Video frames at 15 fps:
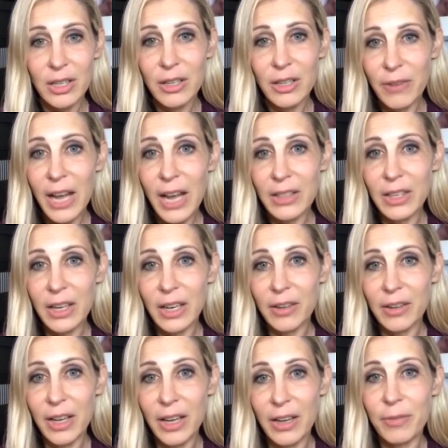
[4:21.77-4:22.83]
The fact that
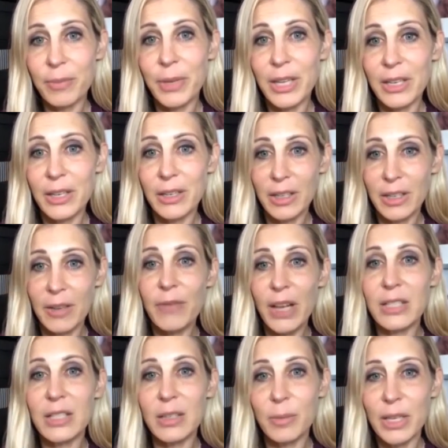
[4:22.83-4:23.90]
I've been
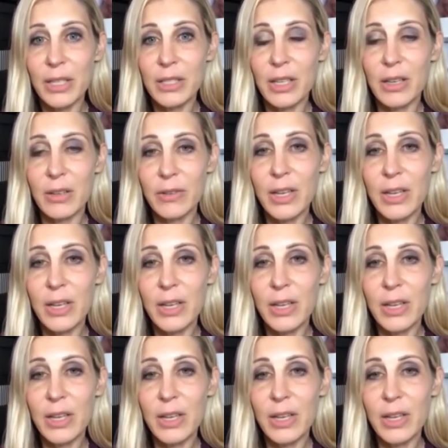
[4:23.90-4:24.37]
investing in myself.